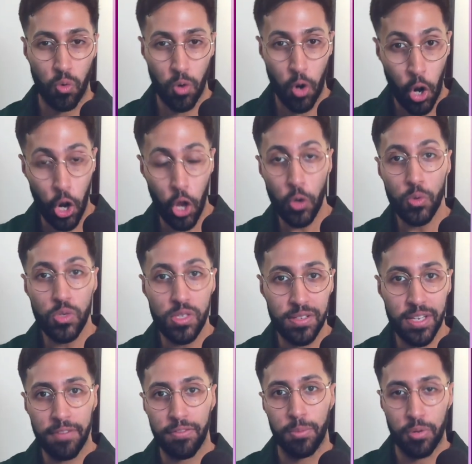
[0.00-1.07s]
loads of
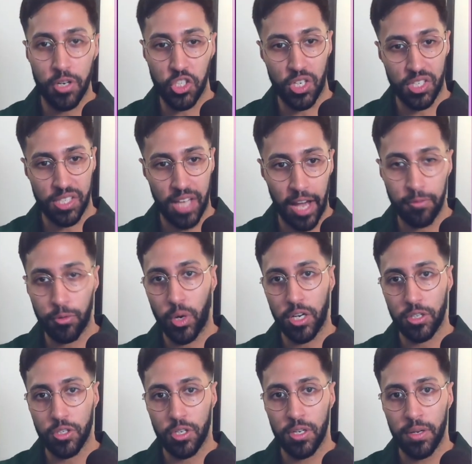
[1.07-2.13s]
different projects I've
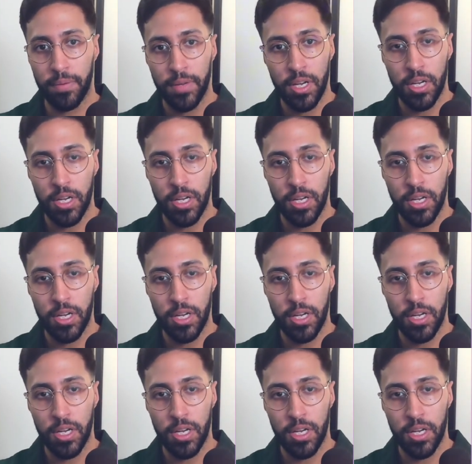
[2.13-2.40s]
worked on.